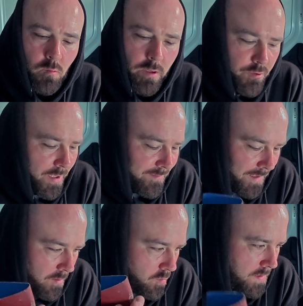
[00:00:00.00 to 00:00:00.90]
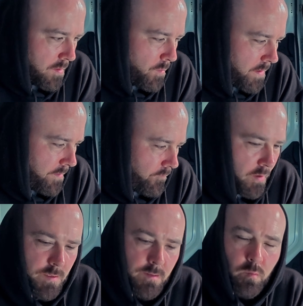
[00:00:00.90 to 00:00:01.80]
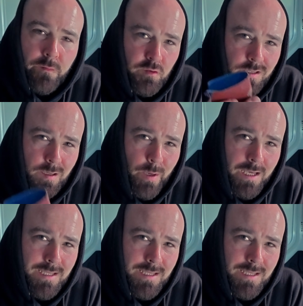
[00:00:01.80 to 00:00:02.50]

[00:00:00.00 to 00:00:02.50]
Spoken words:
I'm going to try and tackle some of the rust with just a bit of